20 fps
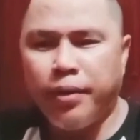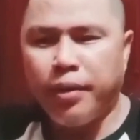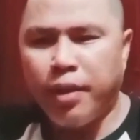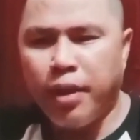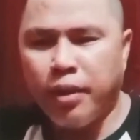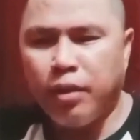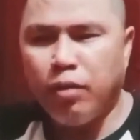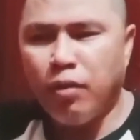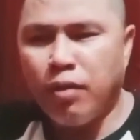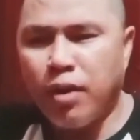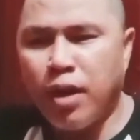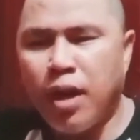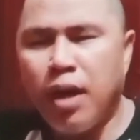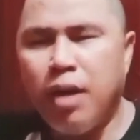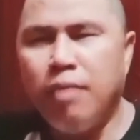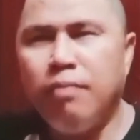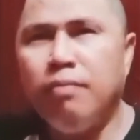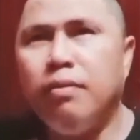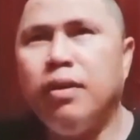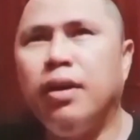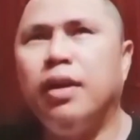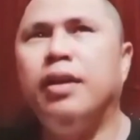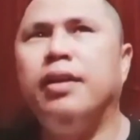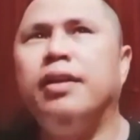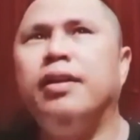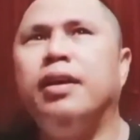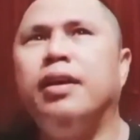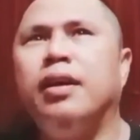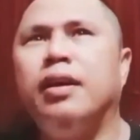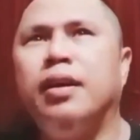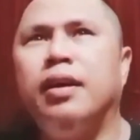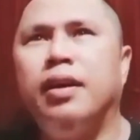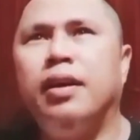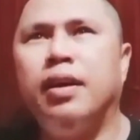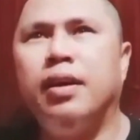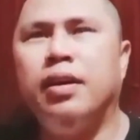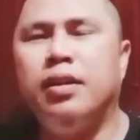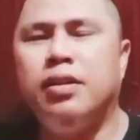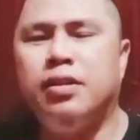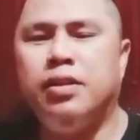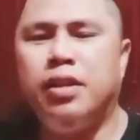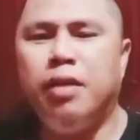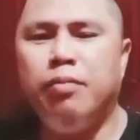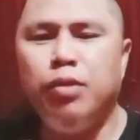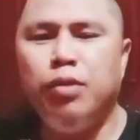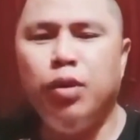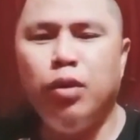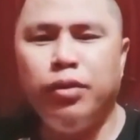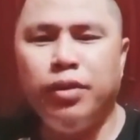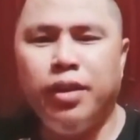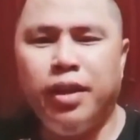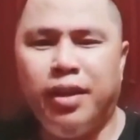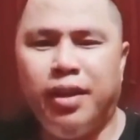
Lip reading: to come and stay beauty.